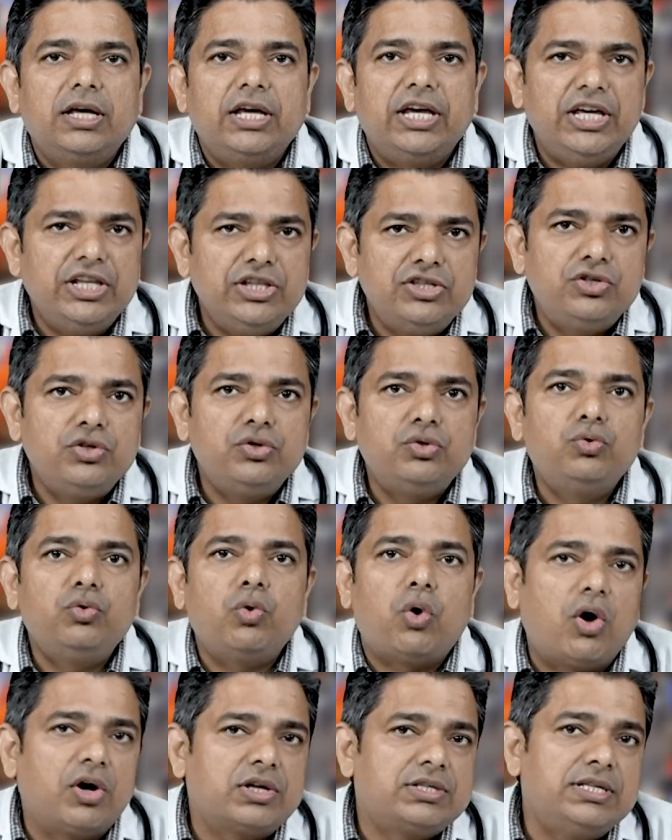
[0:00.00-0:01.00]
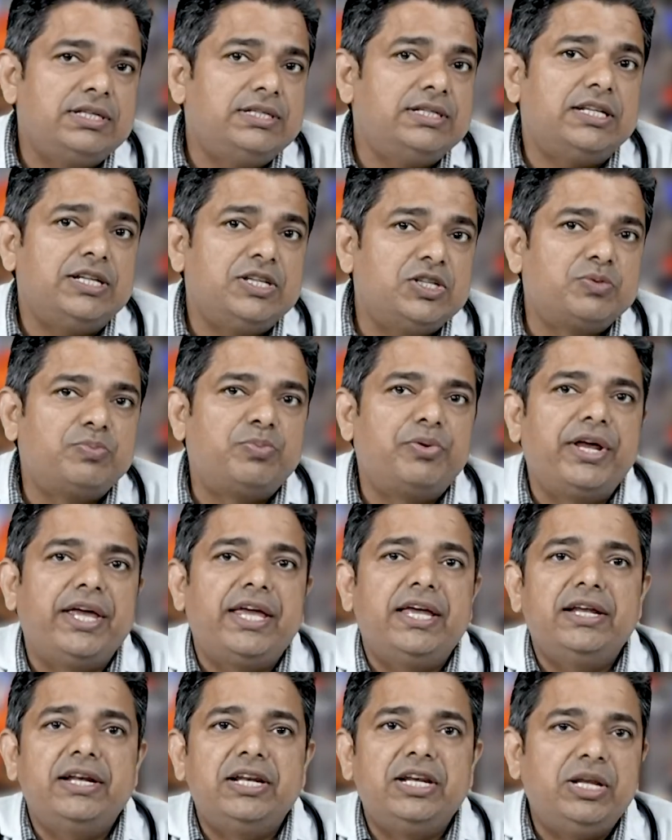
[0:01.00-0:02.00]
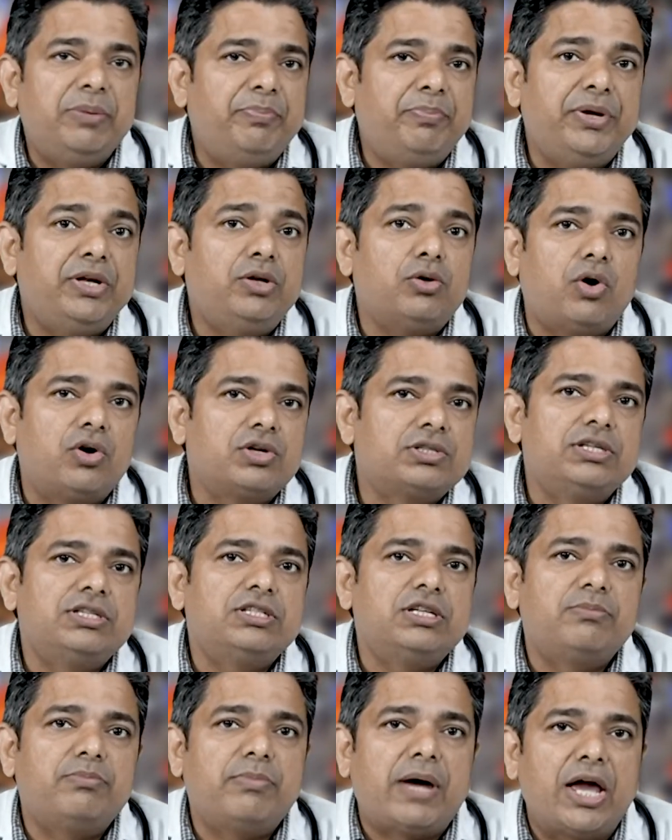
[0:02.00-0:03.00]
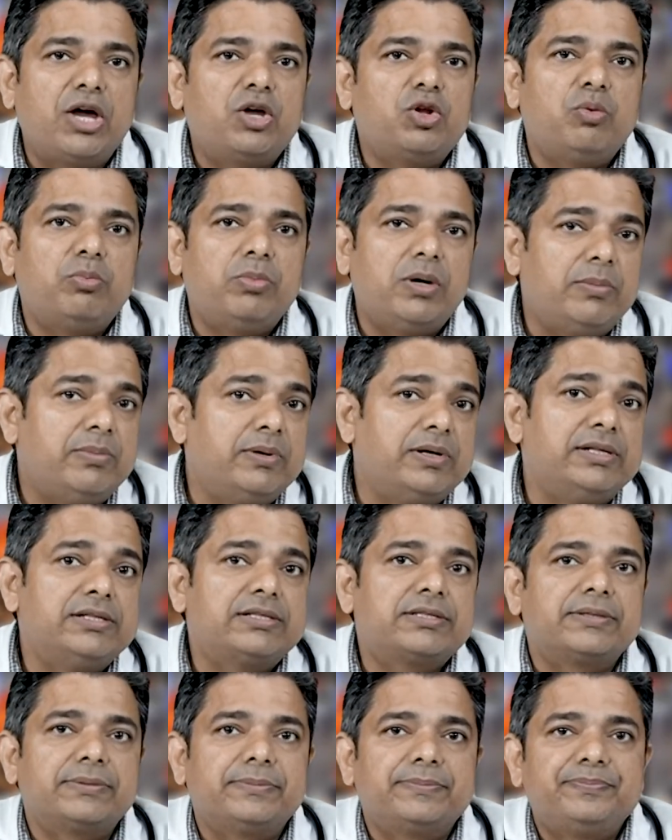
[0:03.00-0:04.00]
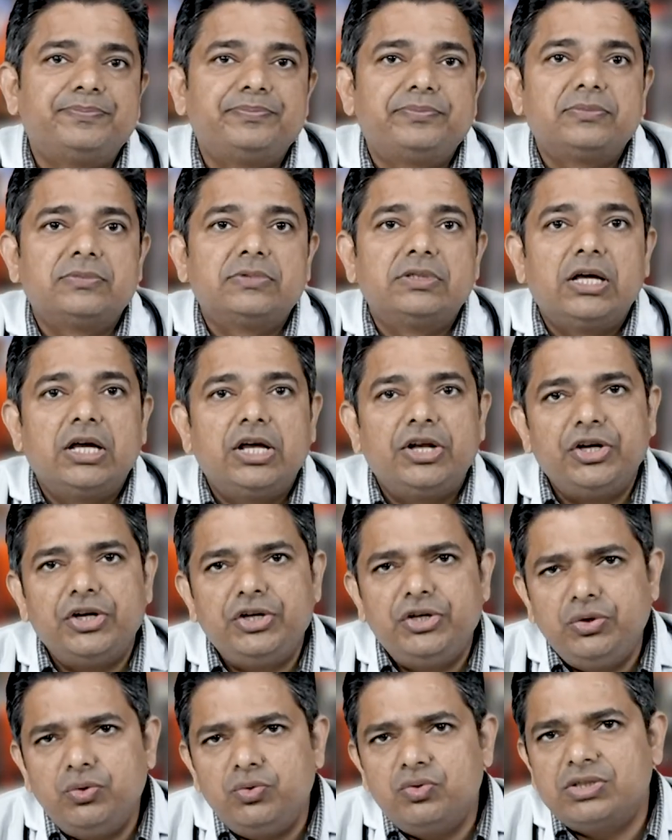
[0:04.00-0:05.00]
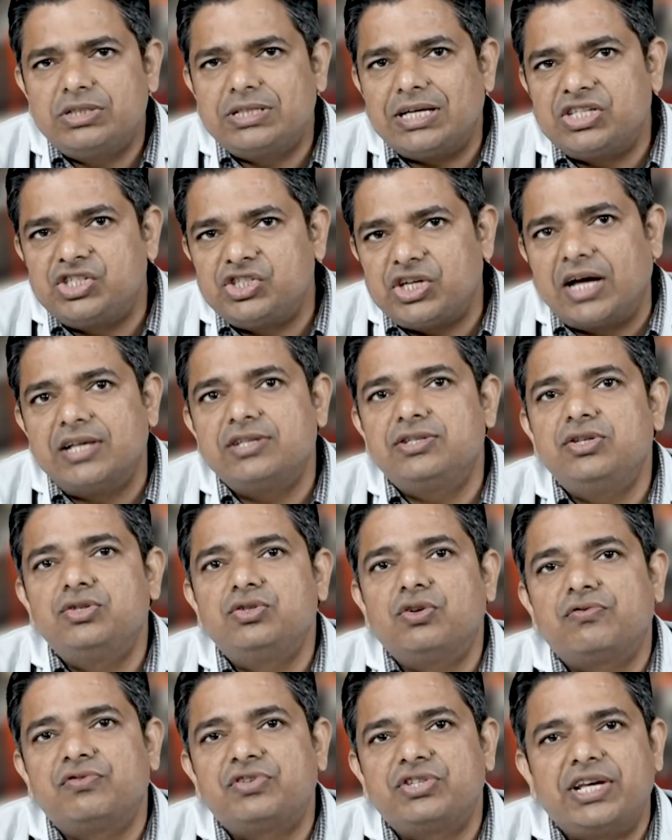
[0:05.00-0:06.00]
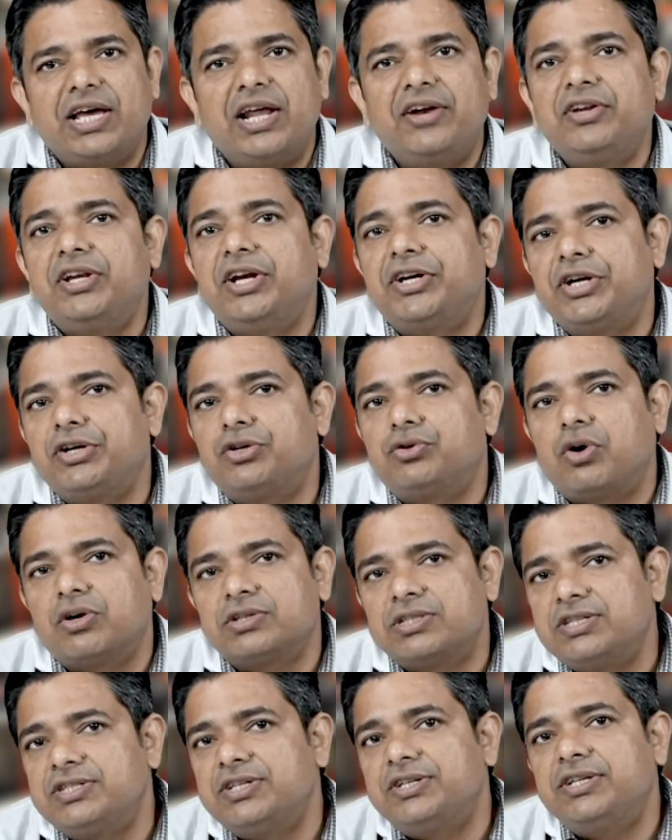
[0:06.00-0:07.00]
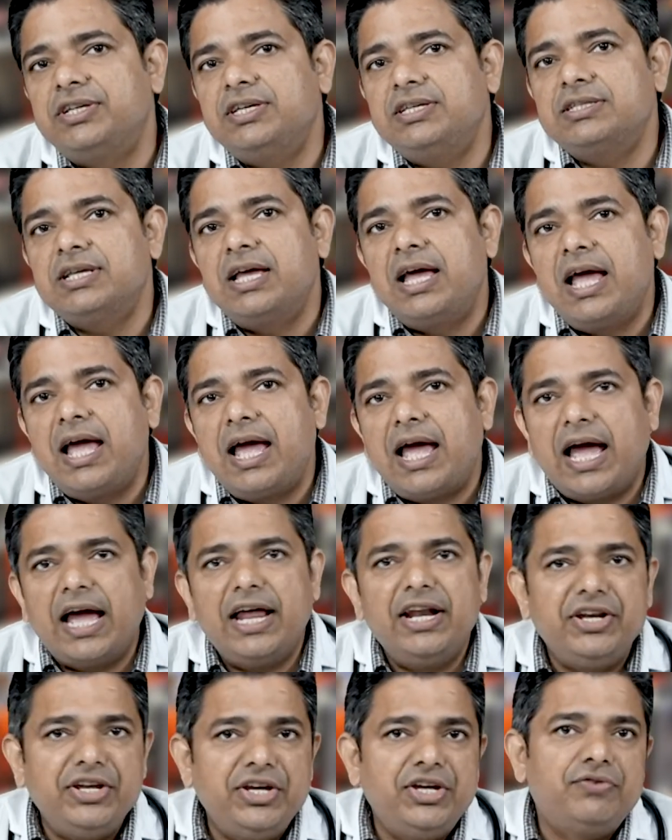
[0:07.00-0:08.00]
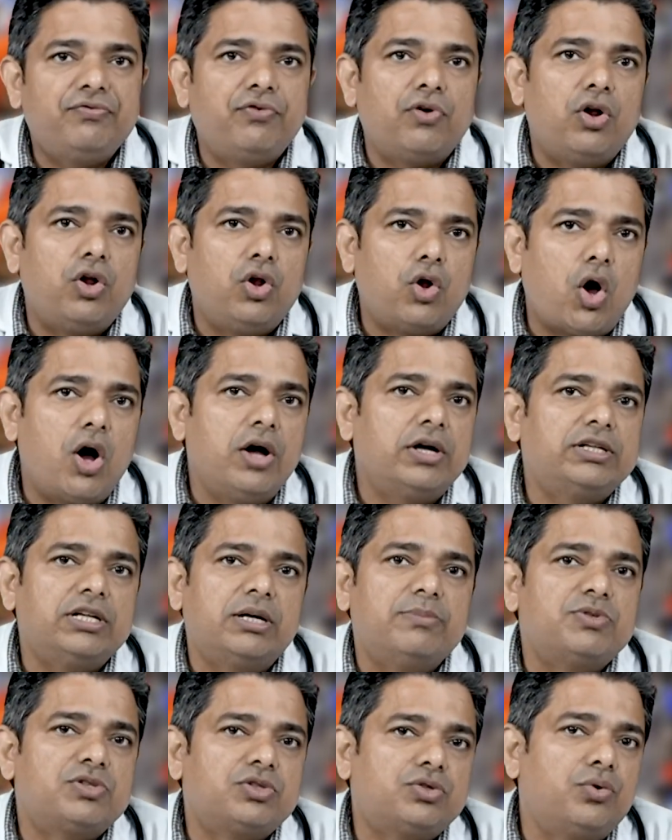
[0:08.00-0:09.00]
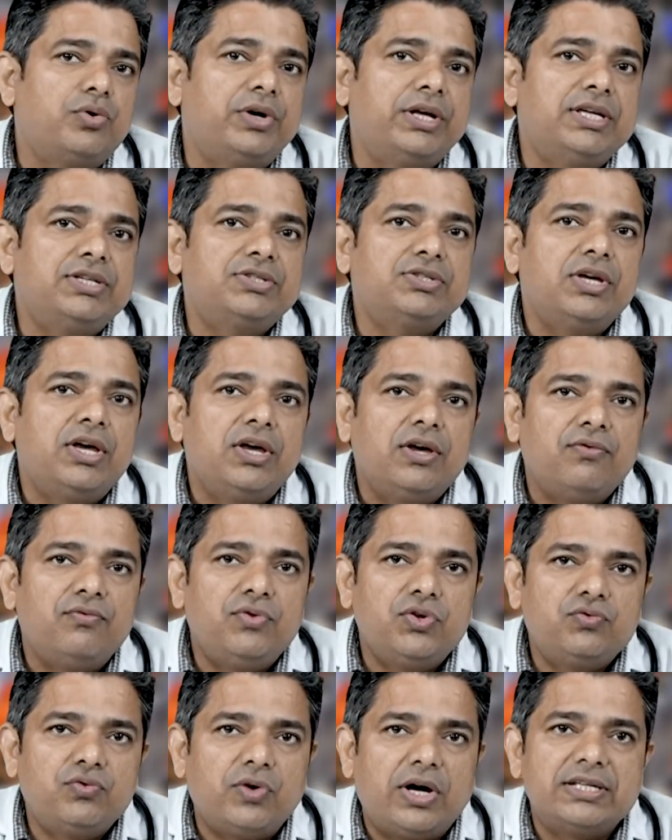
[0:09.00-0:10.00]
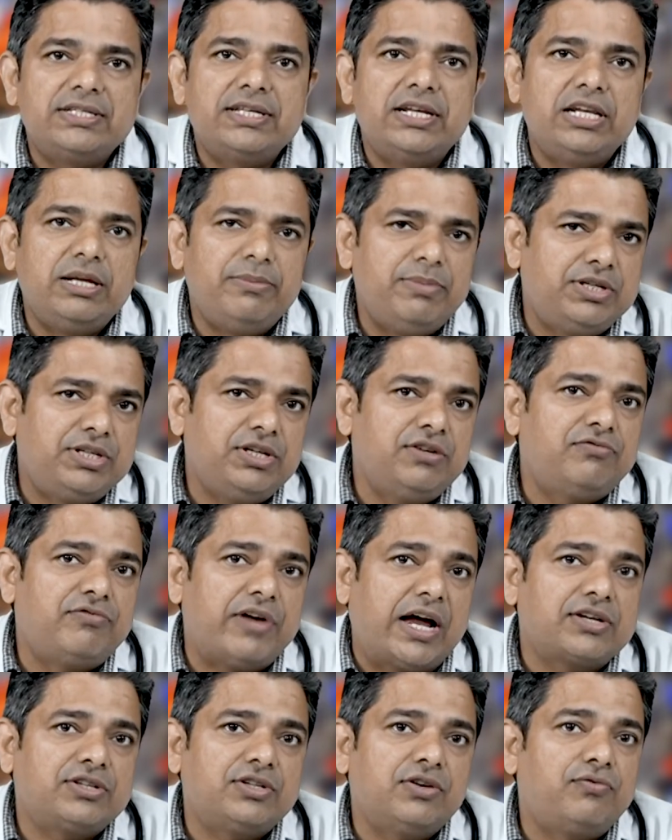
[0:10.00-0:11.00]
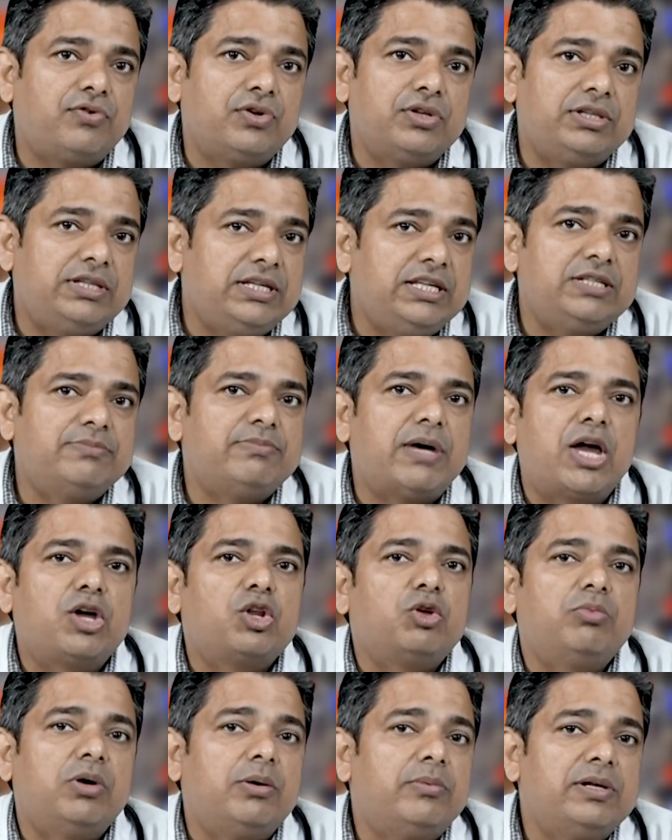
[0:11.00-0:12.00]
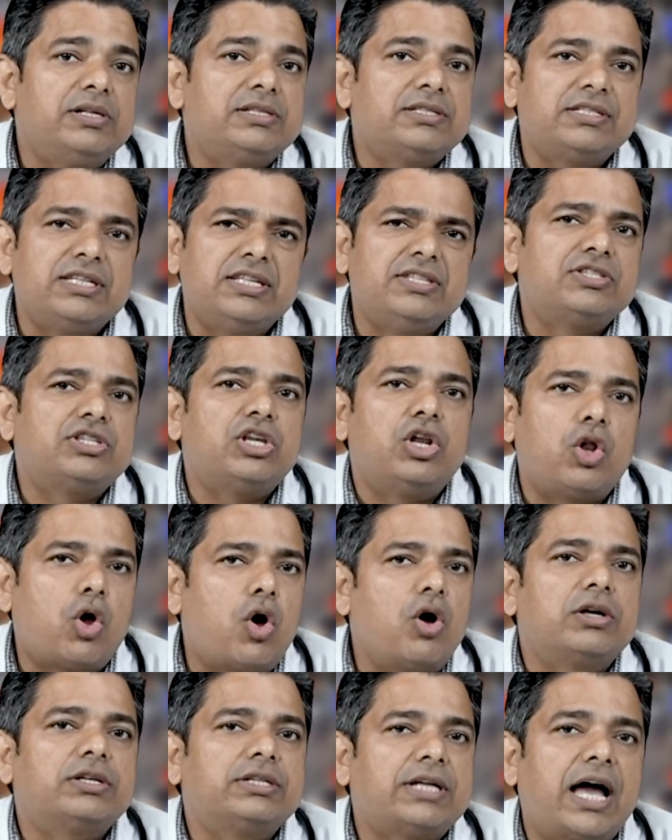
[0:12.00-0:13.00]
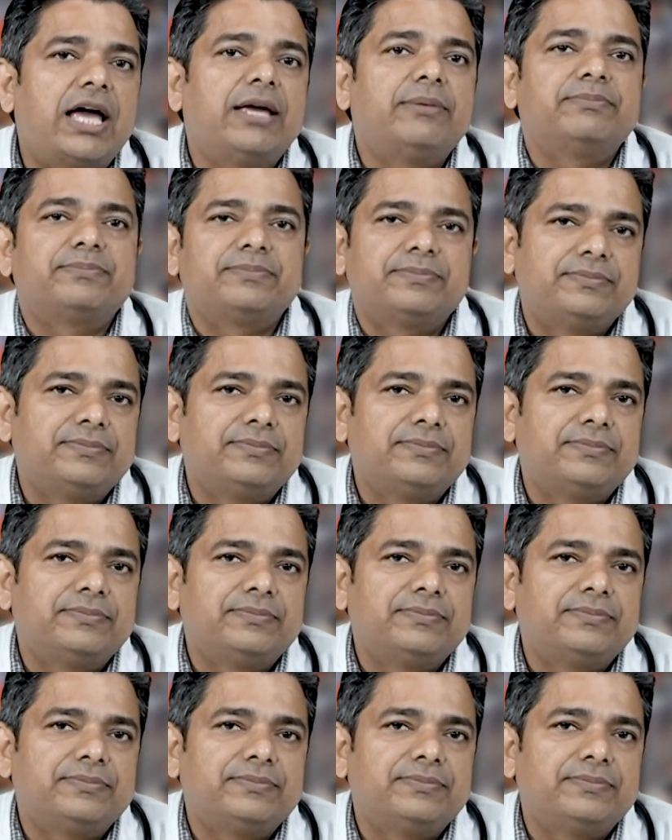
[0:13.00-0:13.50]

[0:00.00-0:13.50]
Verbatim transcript: In situ oxygen spraying lipid oxygen microbubbles reduced the chances of shell-related toxicities and need for long-term storage, which was a limiting factor for these microbubbles since a long time.